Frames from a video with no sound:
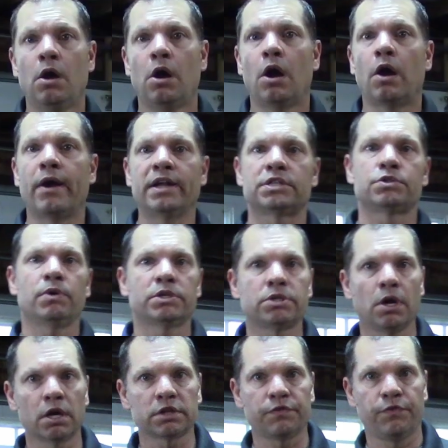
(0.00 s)
All right, so I
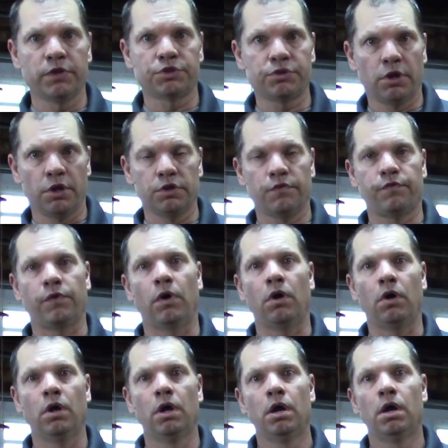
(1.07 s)
talked to Finntrail in the
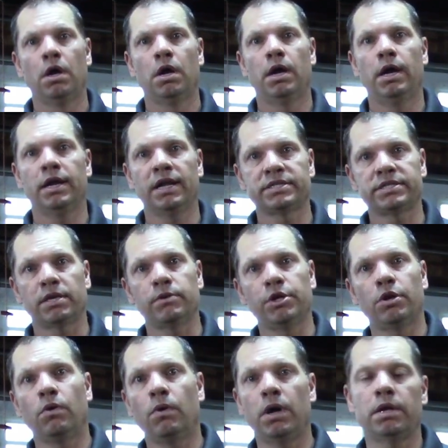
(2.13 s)
fall, and I said,
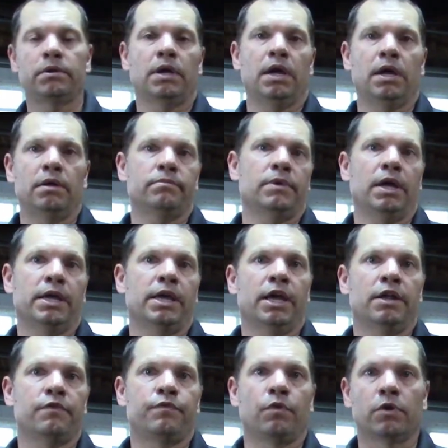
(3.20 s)
you know what? I
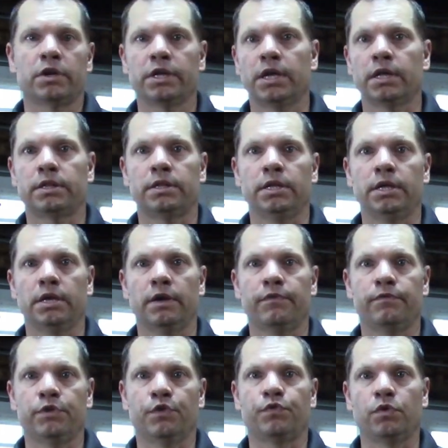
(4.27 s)
can't afford to get the
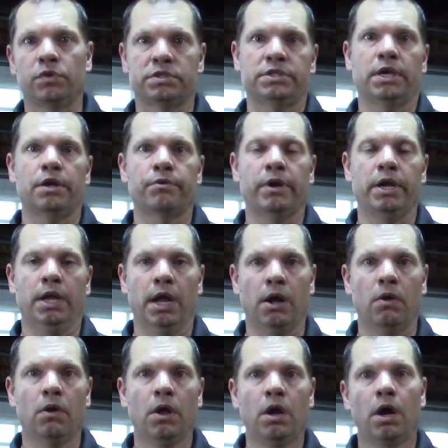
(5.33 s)
full set right
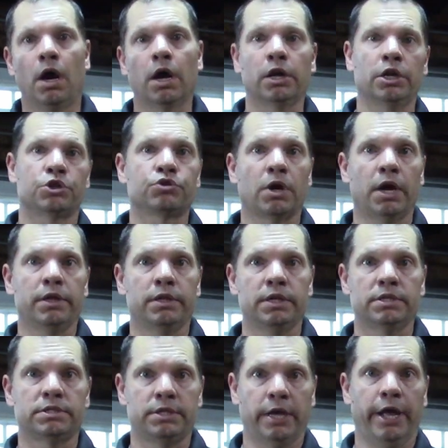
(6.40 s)
now. I'm going to try
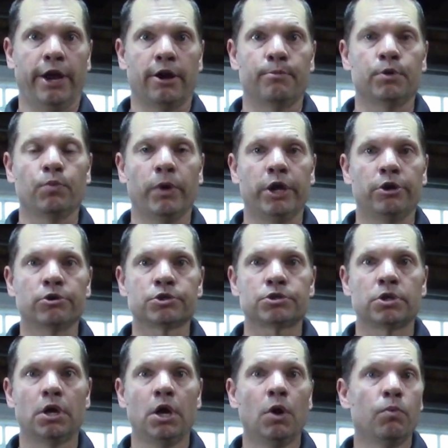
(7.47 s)
the Airman
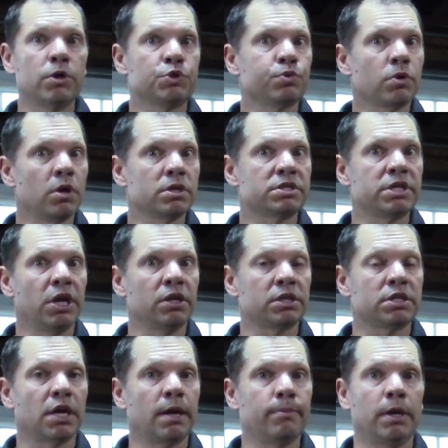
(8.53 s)
waders, which were on sale at the
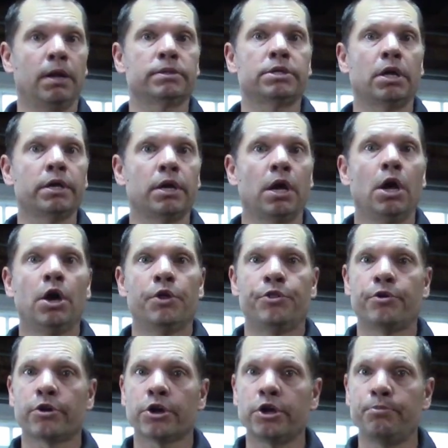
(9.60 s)
time, and I'll tell you,
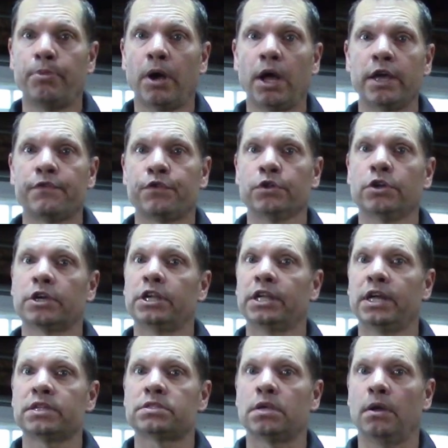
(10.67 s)
they're a good buy if you're looking
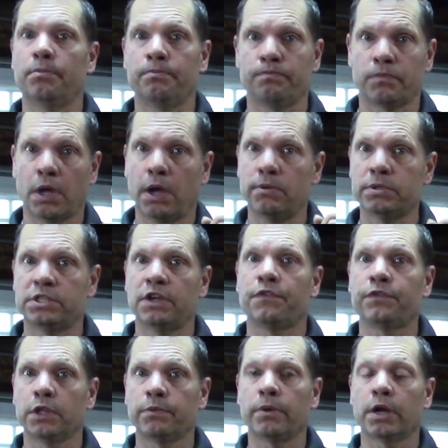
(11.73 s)
to get something. I would
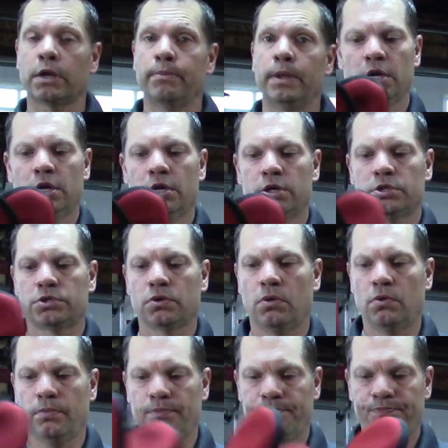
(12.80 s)
definitely recommend them.
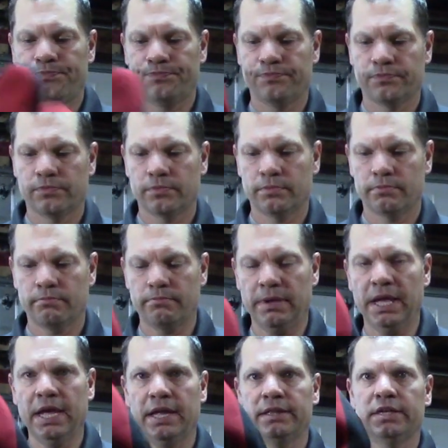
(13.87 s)
The stocking foot
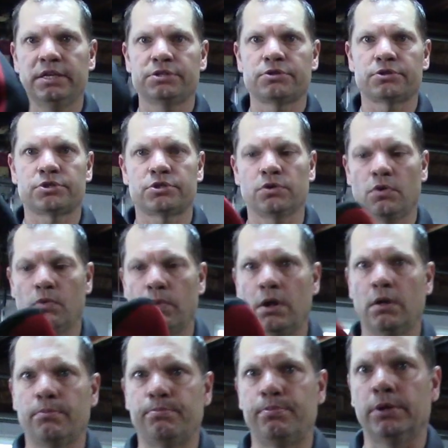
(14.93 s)
wader sets are
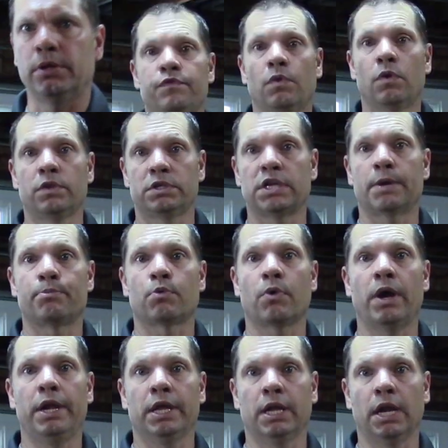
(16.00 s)
designed for the type of
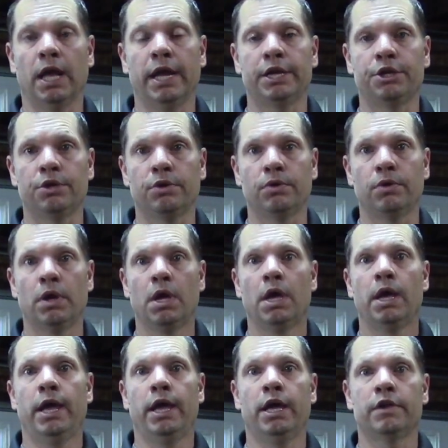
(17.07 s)
riding that I do,
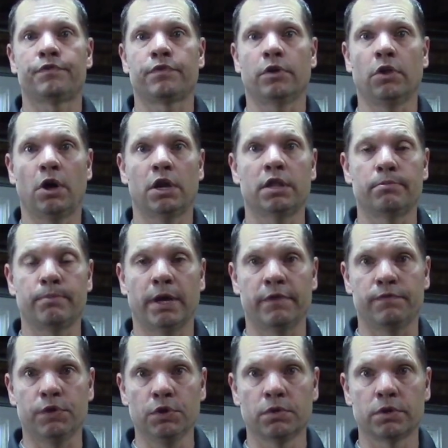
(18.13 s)
and for a lot of my
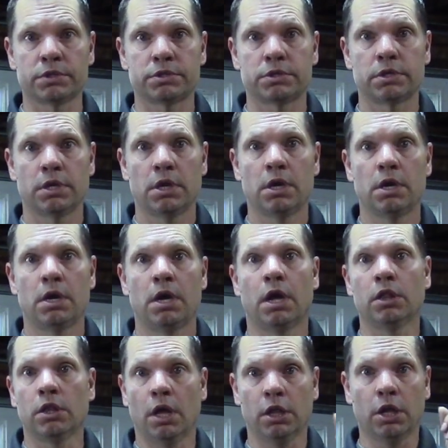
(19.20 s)
viewers,
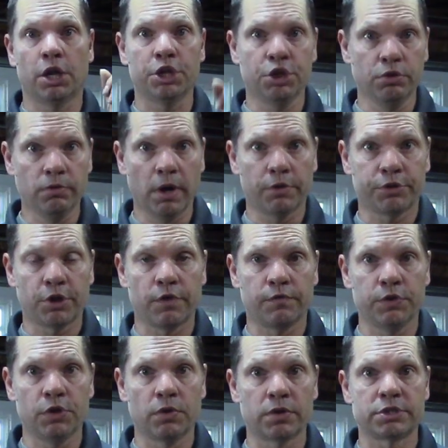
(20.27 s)
a lot of you out there
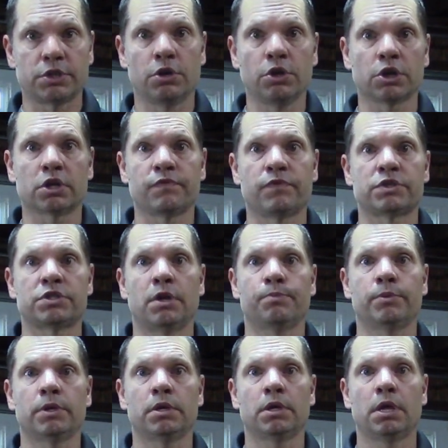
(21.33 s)
viewers that are looking for
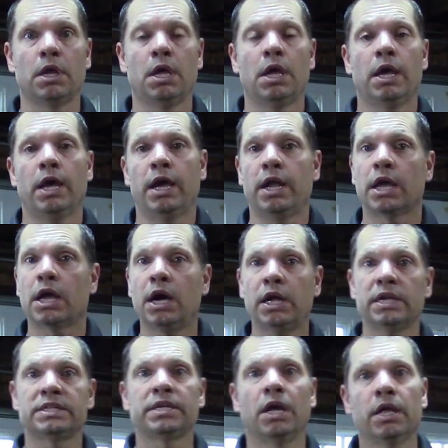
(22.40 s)
something. And I
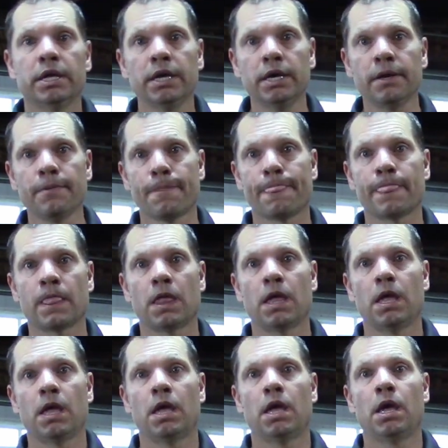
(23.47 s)
gotta tell you,
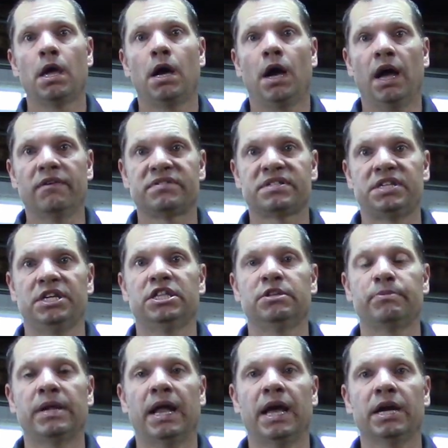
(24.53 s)
I've seen
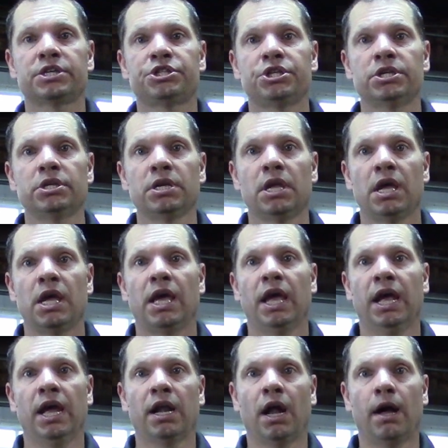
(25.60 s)
them in action,
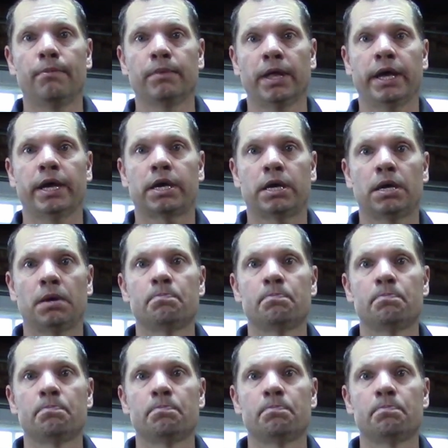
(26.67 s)
and I'm like,